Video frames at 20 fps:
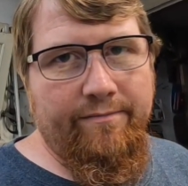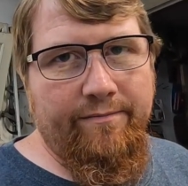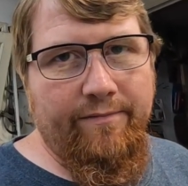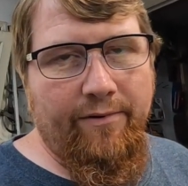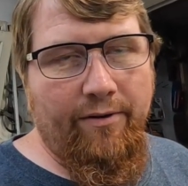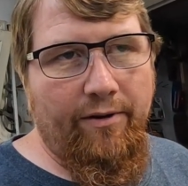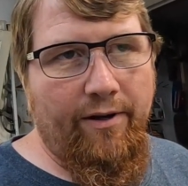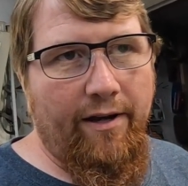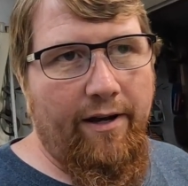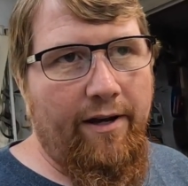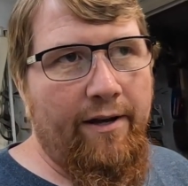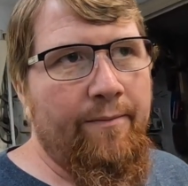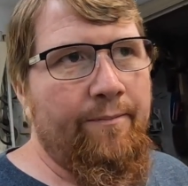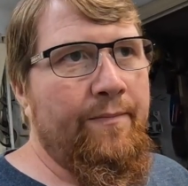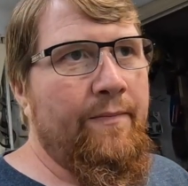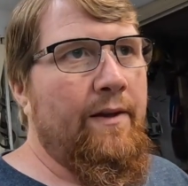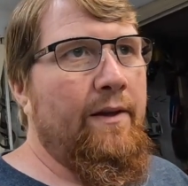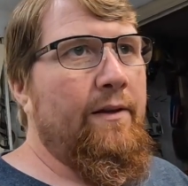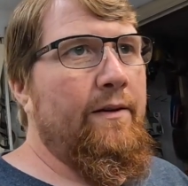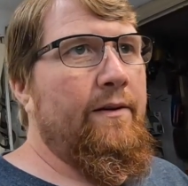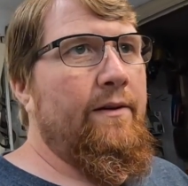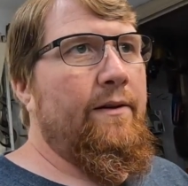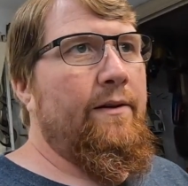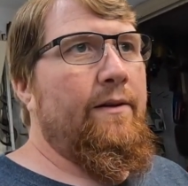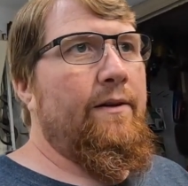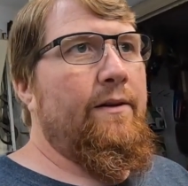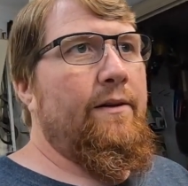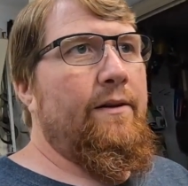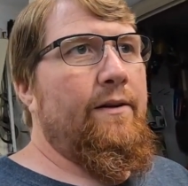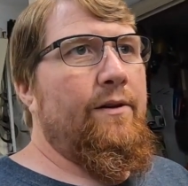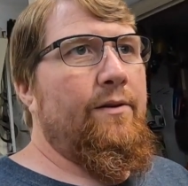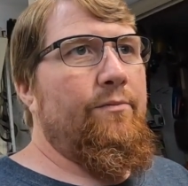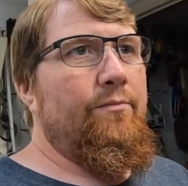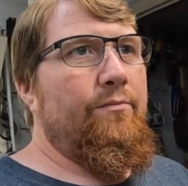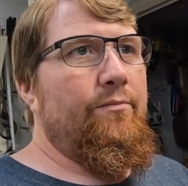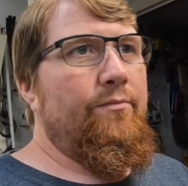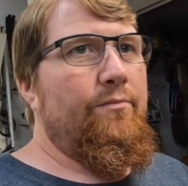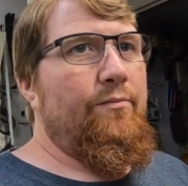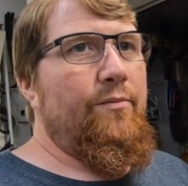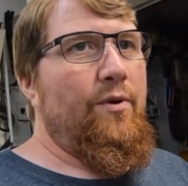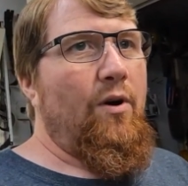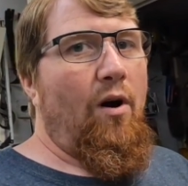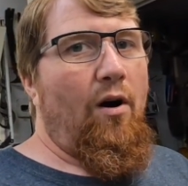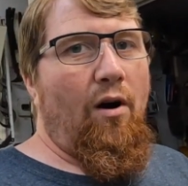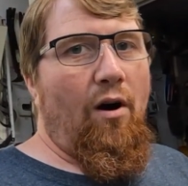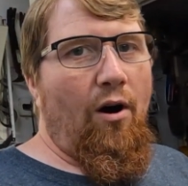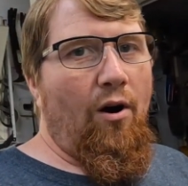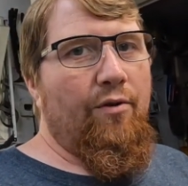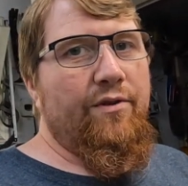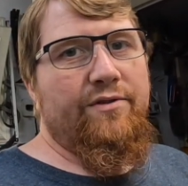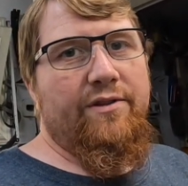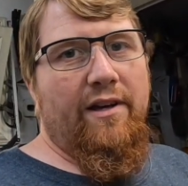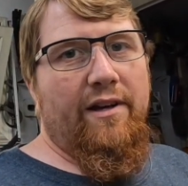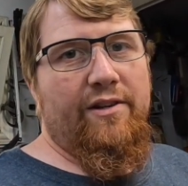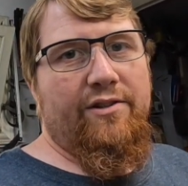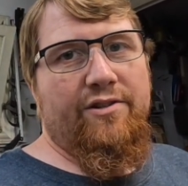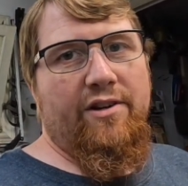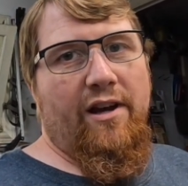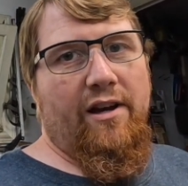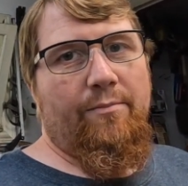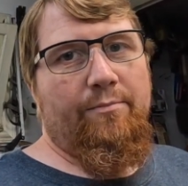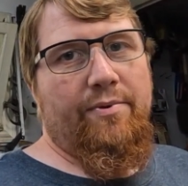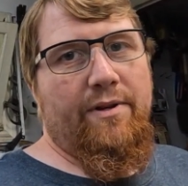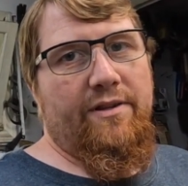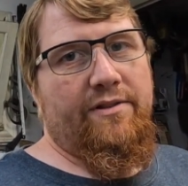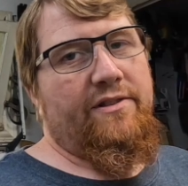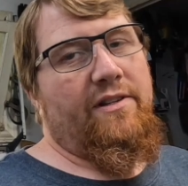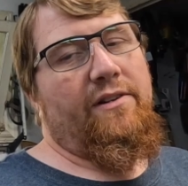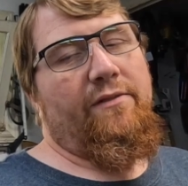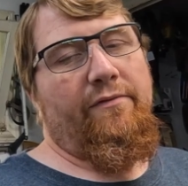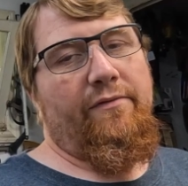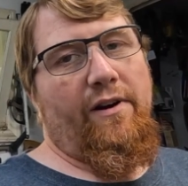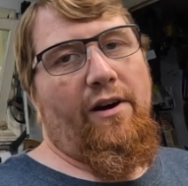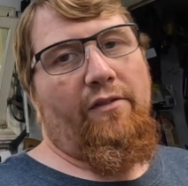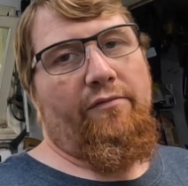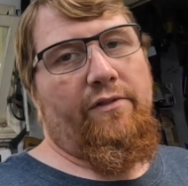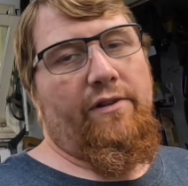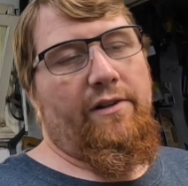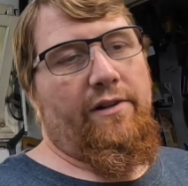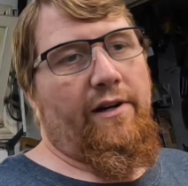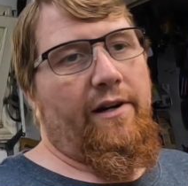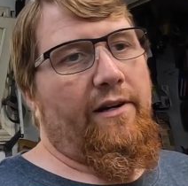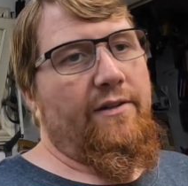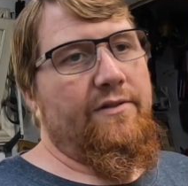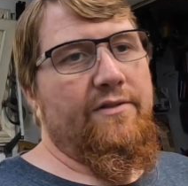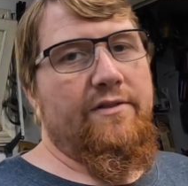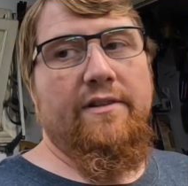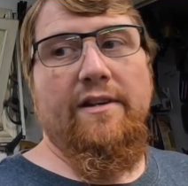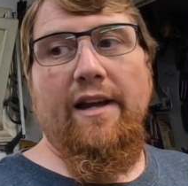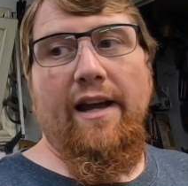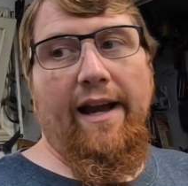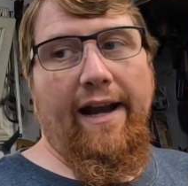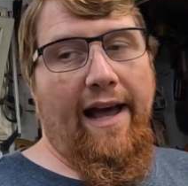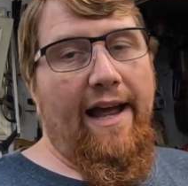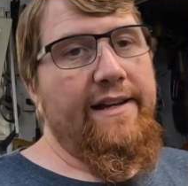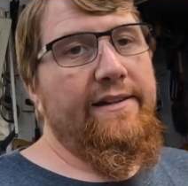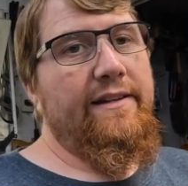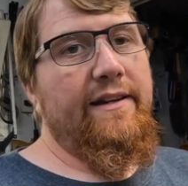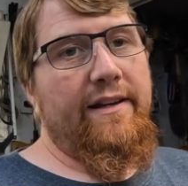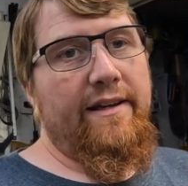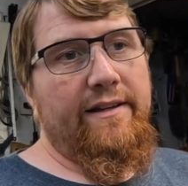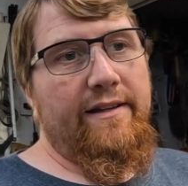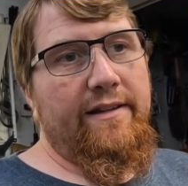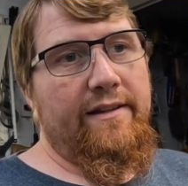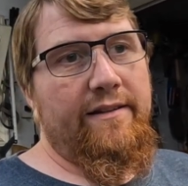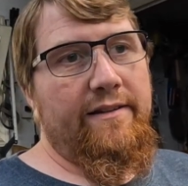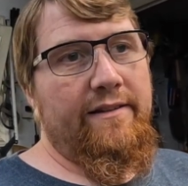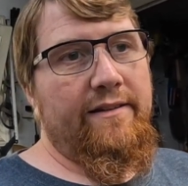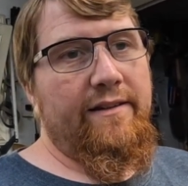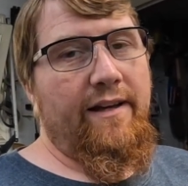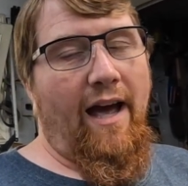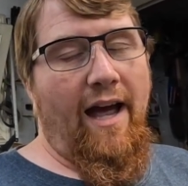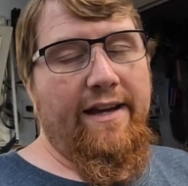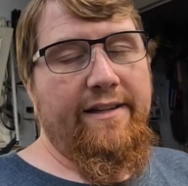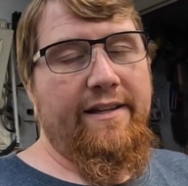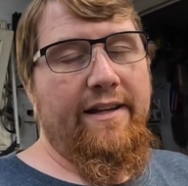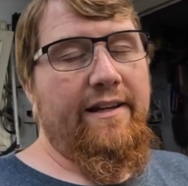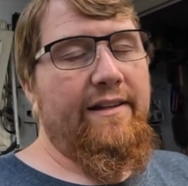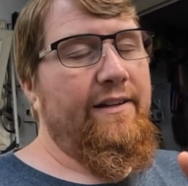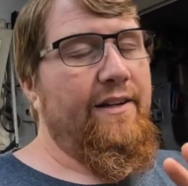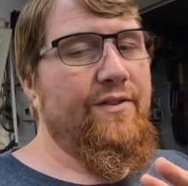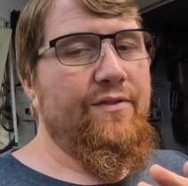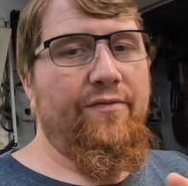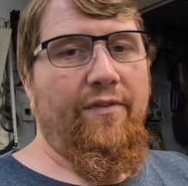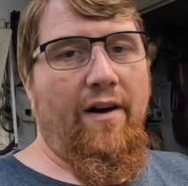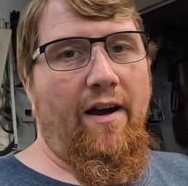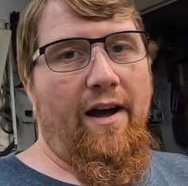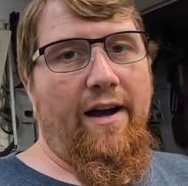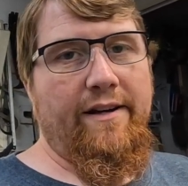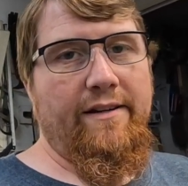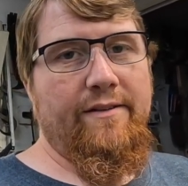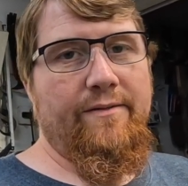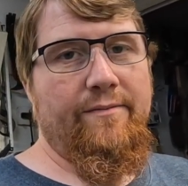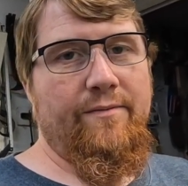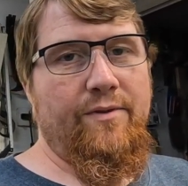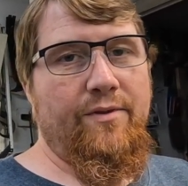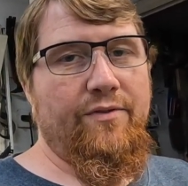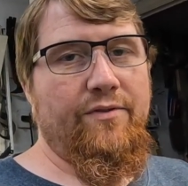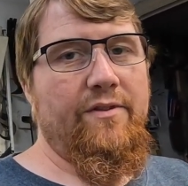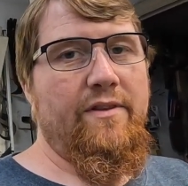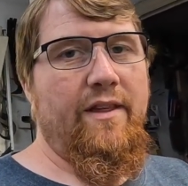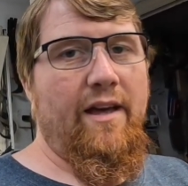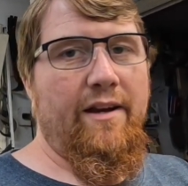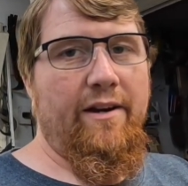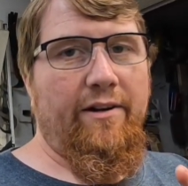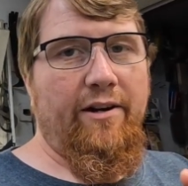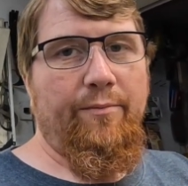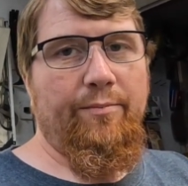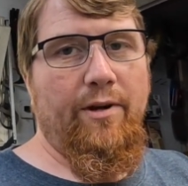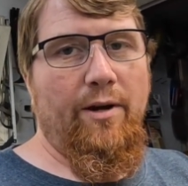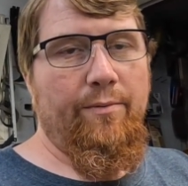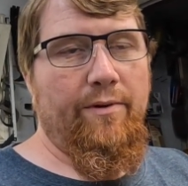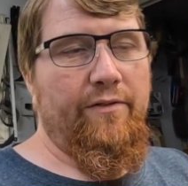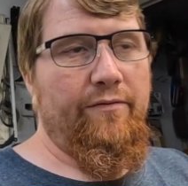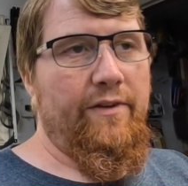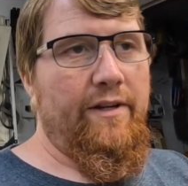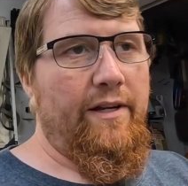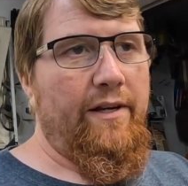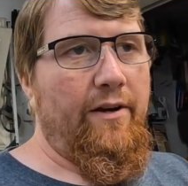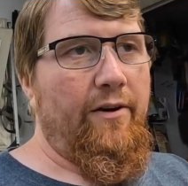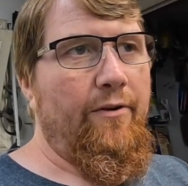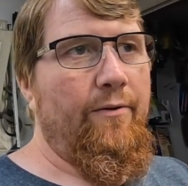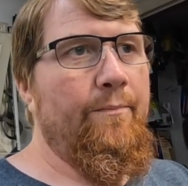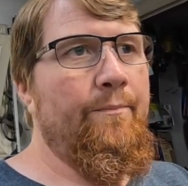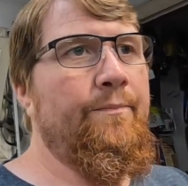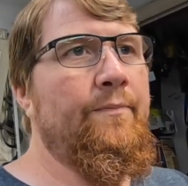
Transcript: Okay, you always got to check piston and valve clearance, and I did, and it's fine. You'll see that in an upcoming video.